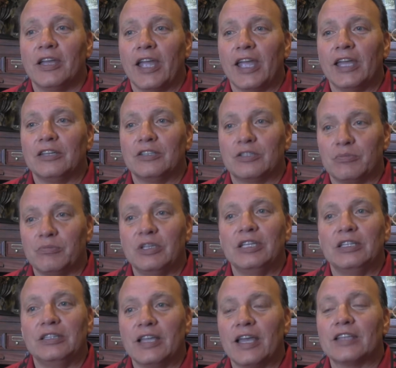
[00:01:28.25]
And to
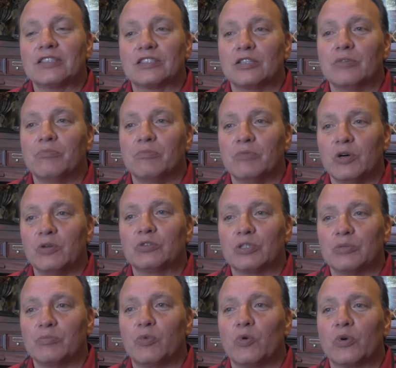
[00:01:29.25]
me, that's the
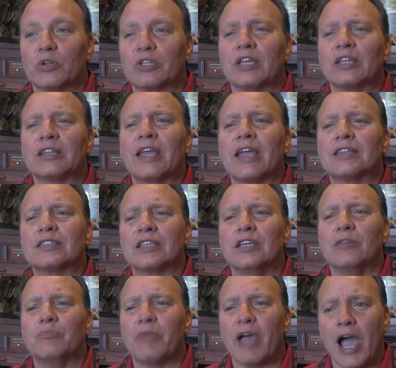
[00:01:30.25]
most important thing. That's
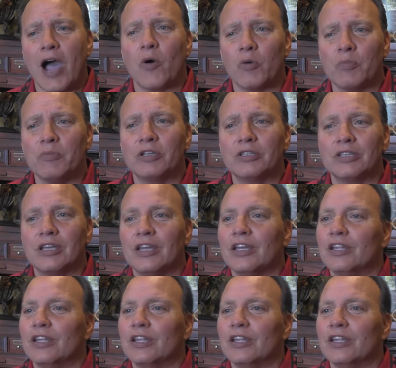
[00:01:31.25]
empowerment.